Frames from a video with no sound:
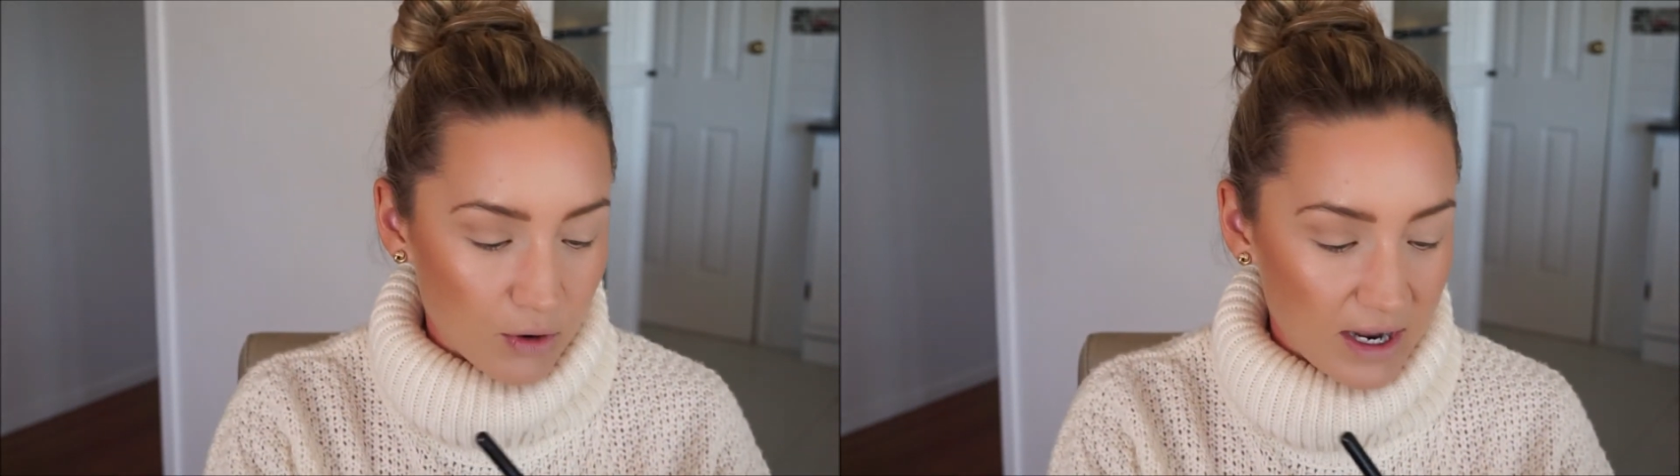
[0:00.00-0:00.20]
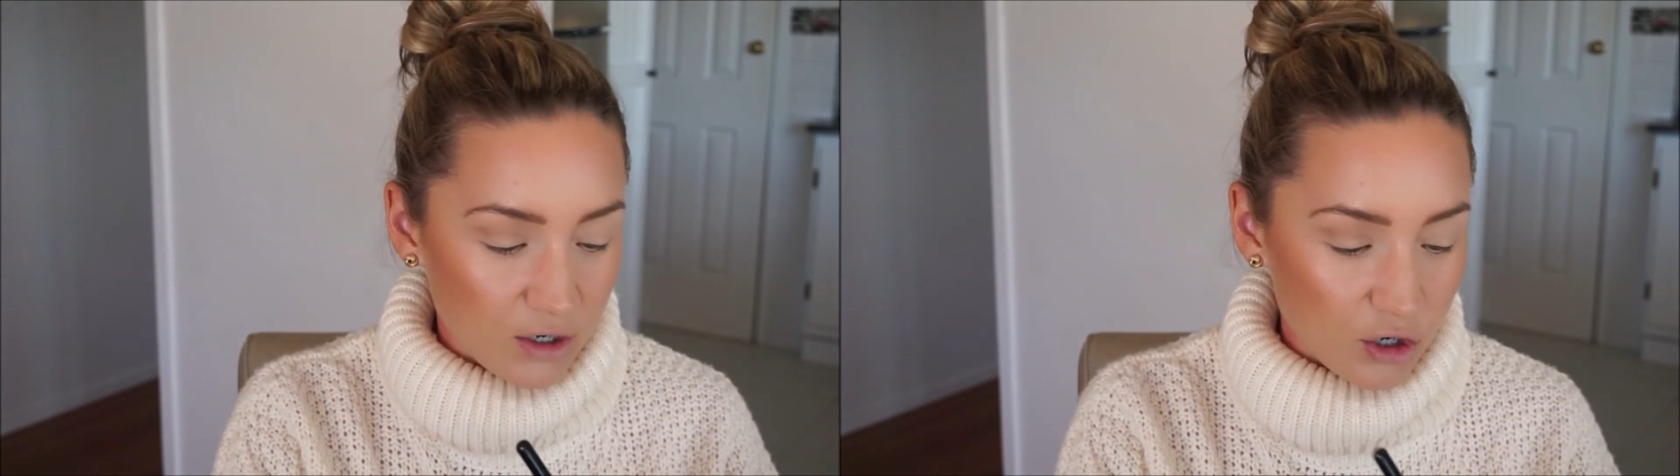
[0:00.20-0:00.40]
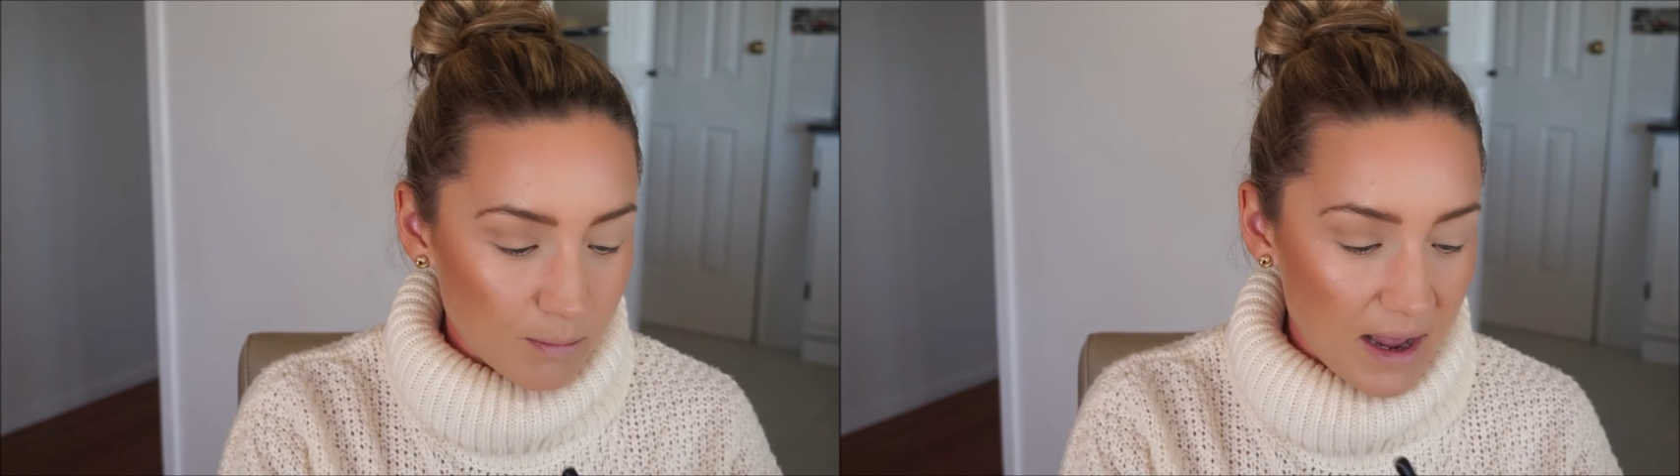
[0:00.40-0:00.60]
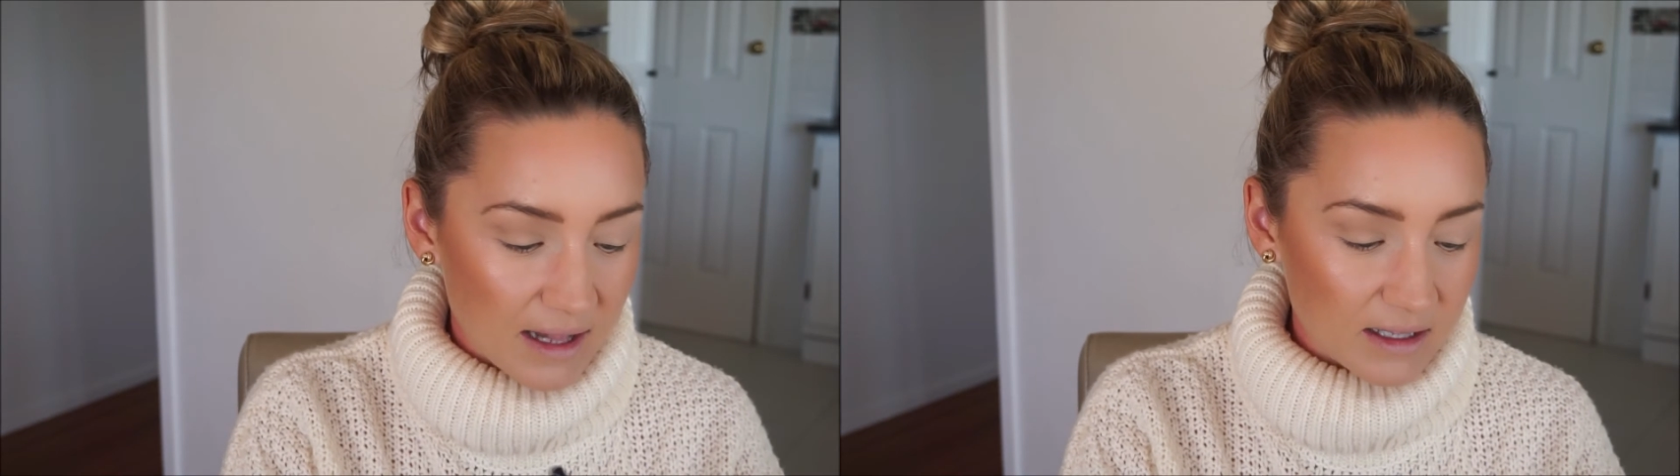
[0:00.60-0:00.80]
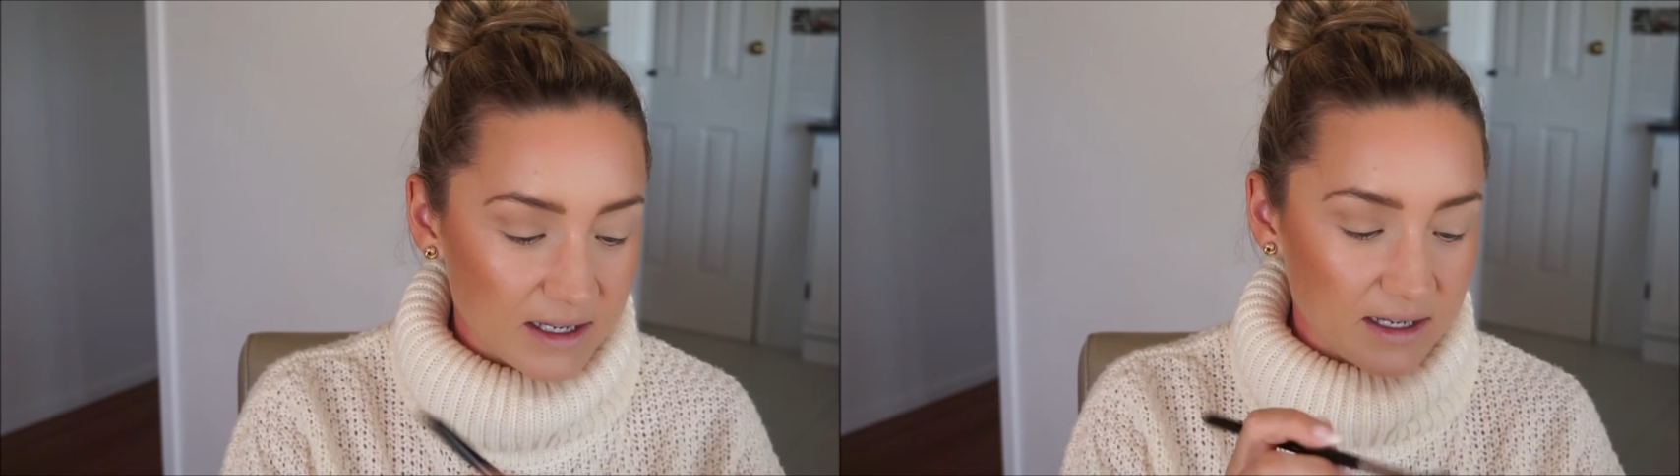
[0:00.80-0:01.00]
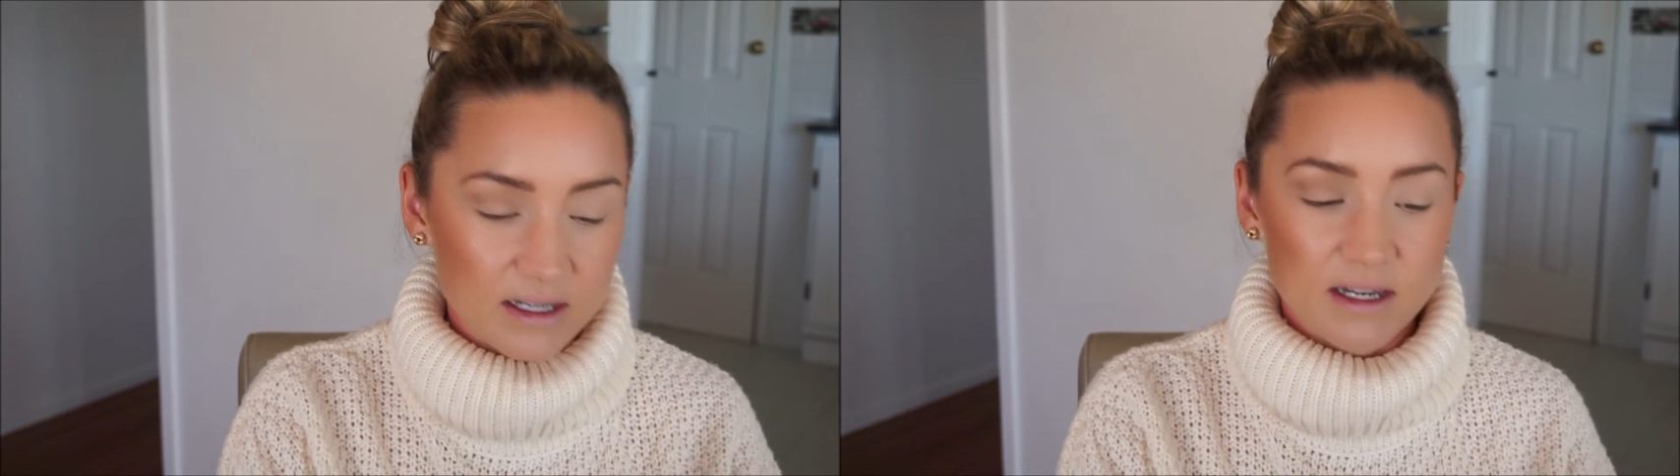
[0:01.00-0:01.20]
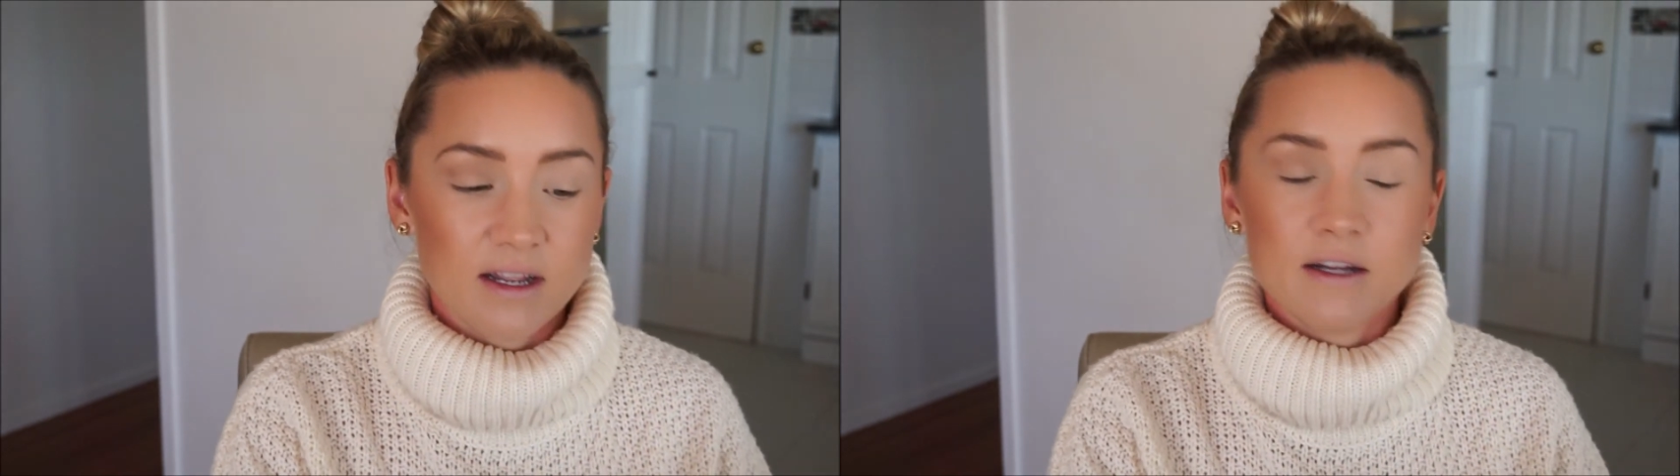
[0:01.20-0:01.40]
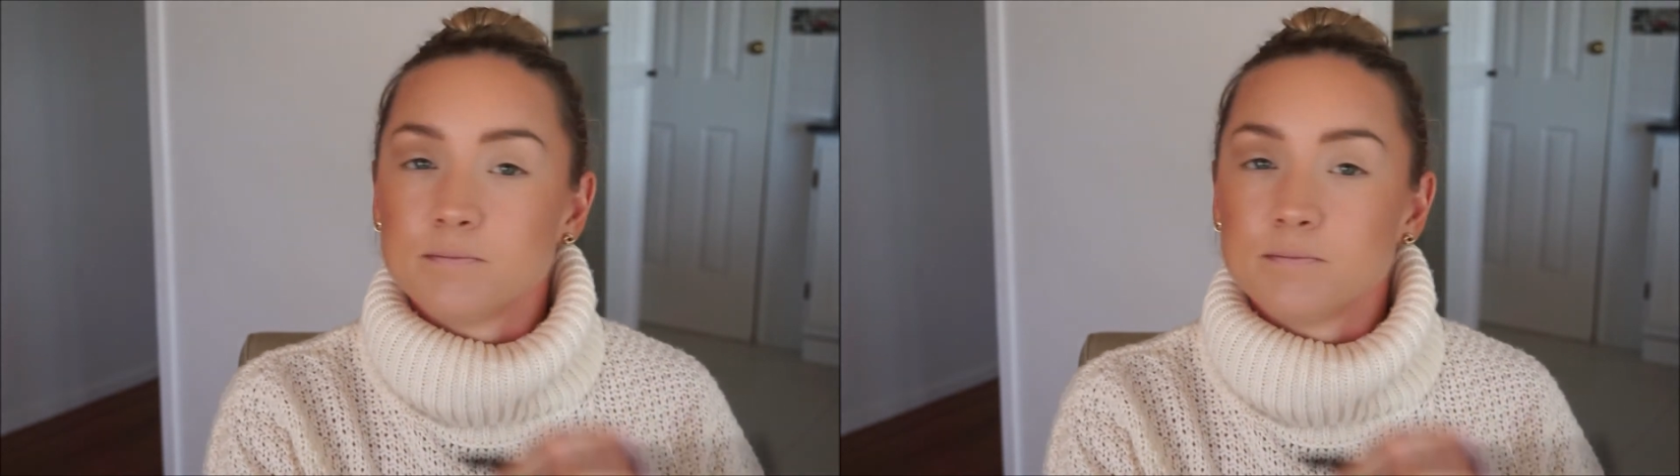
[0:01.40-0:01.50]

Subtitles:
brand new palette,